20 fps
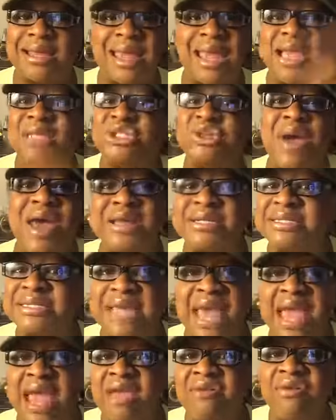He ain't trying to
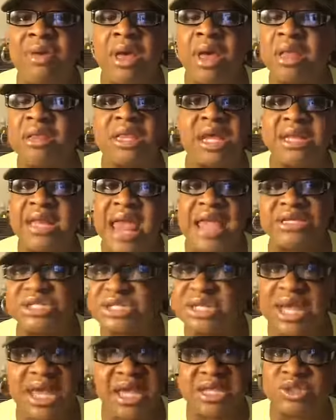save the
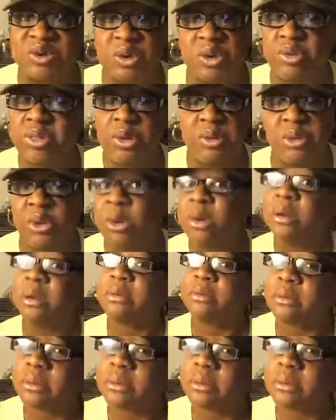nation of Israel no more.